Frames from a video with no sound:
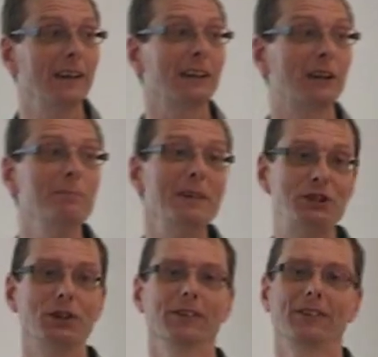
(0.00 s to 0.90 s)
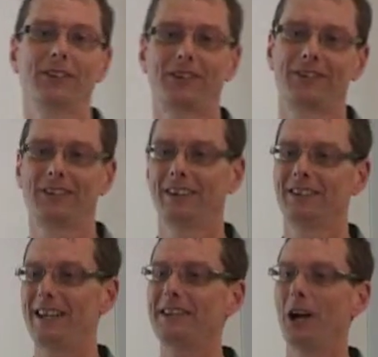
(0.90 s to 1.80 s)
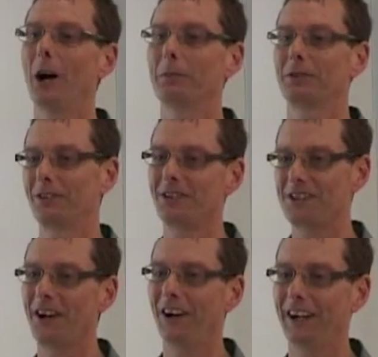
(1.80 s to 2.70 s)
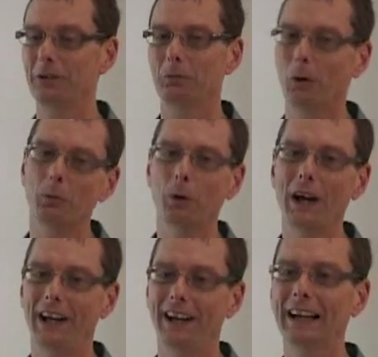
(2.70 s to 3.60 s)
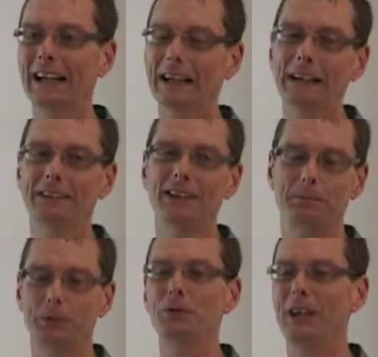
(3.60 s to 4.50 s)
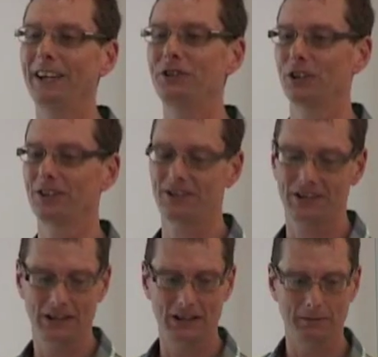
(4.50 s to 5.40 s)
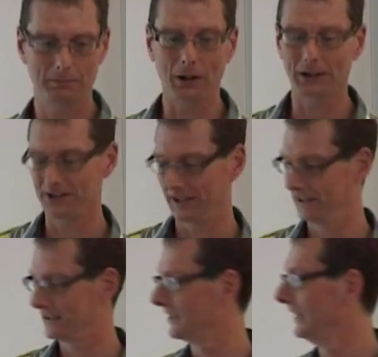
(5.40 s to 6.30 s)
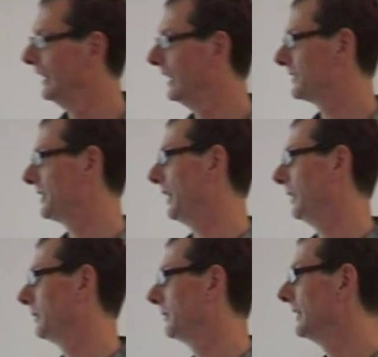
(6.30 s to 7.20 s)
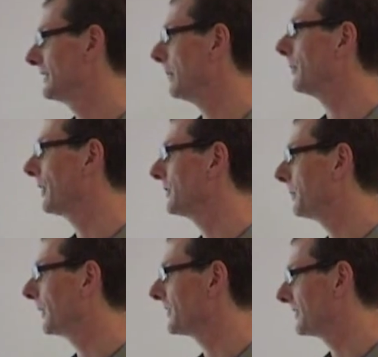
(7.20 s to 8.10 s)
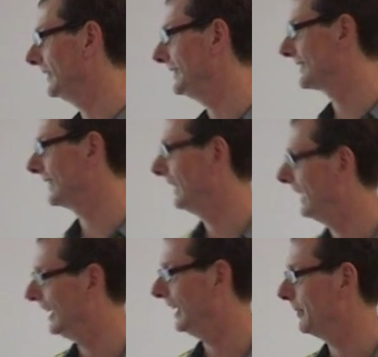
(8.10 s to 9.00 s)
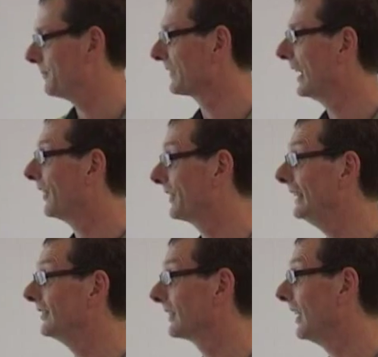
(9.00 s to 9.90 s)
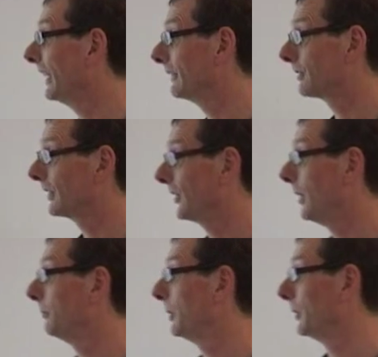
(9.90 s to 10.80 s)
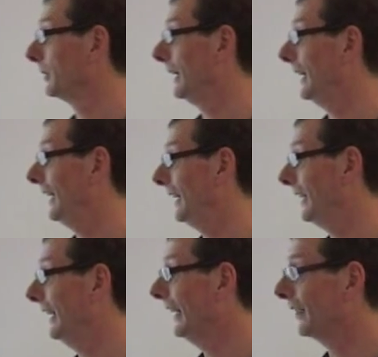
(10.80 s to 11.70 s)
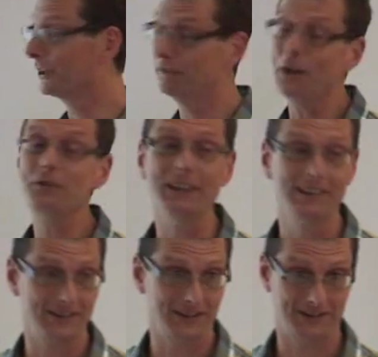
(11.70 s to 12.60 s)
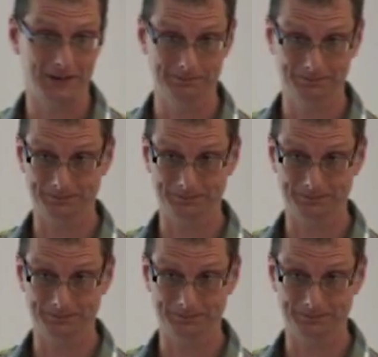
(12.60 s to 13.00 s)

commissions set up to decide what were disputatious policies. So some of those policies are things like, for example, the voting system.